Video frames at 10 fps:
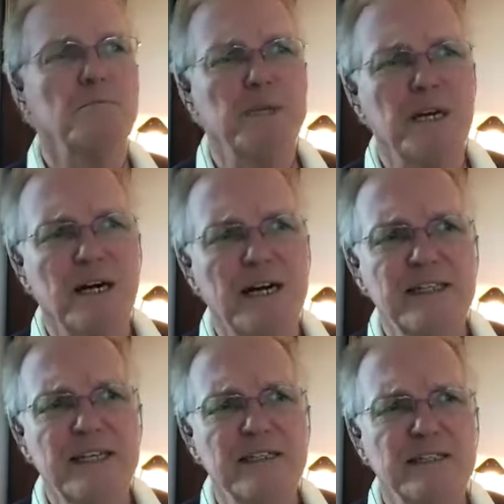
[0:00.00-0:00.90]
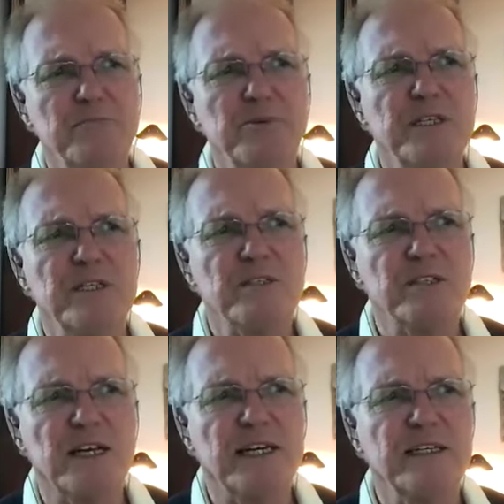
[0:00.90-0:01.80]
Behind that, deeper
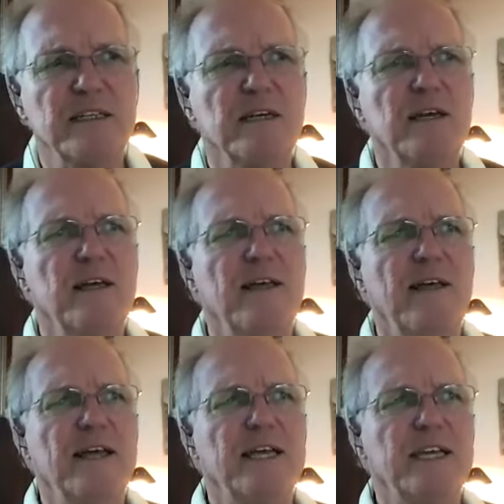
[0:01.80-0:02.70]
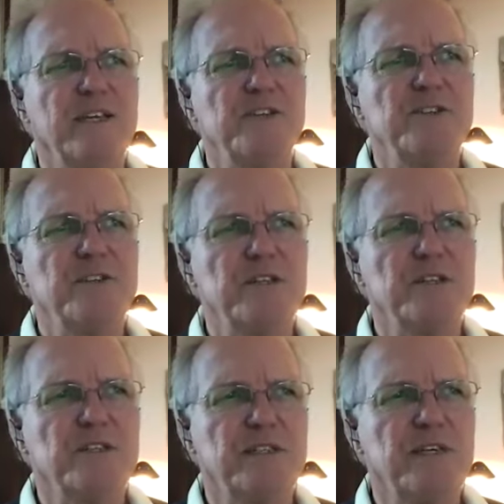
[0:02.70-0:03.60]
inside, is
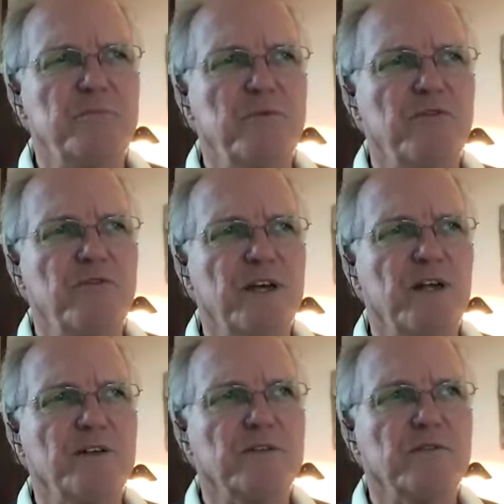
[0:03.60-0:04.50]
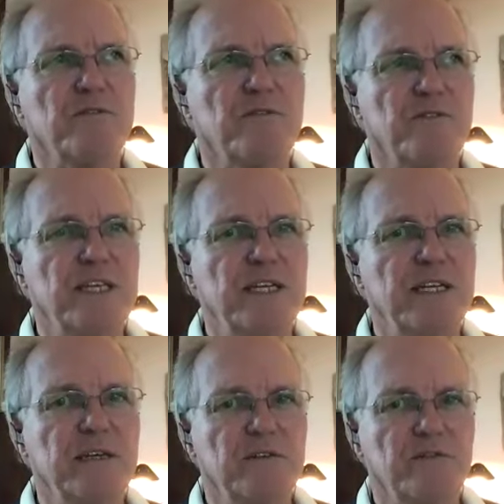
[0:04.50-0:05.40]
this deep felt
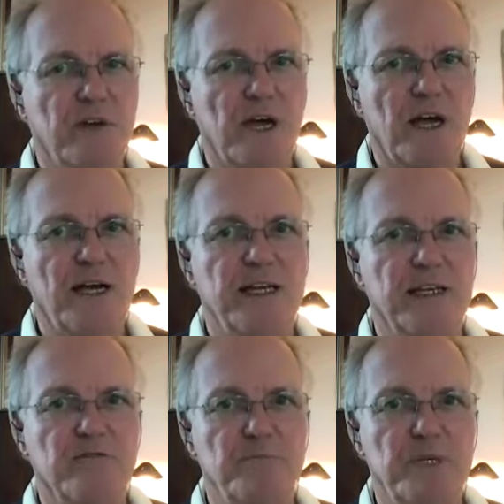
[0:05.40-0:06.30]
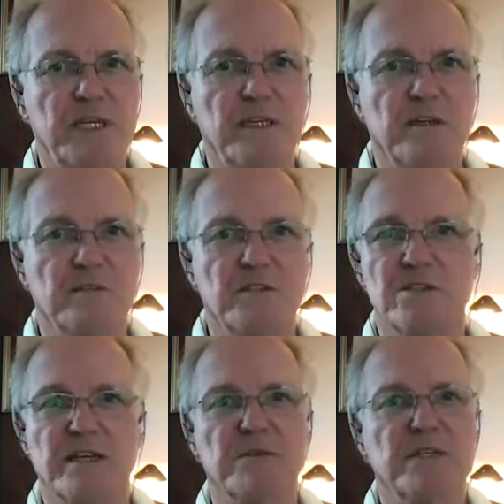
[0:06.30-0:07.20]
feeling of me,
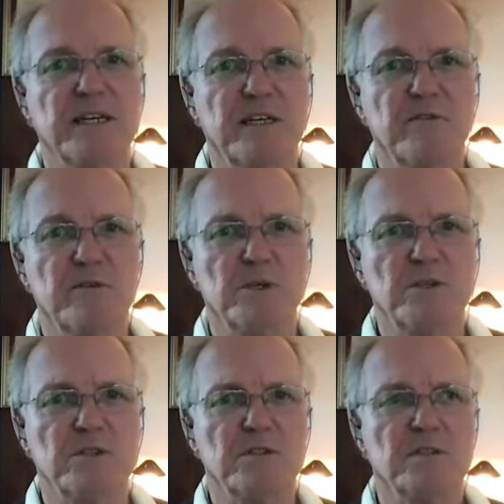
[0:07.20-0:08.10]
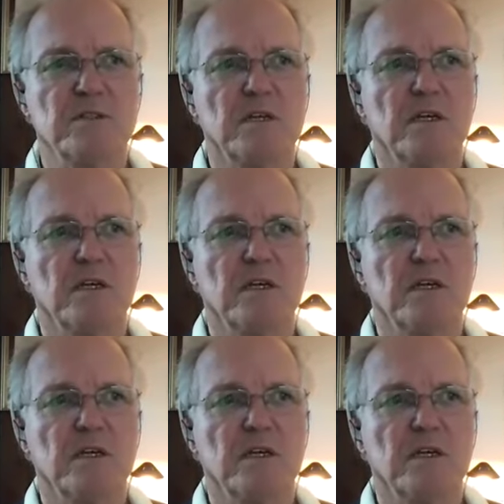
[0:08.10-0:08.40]
just like with negative emotions.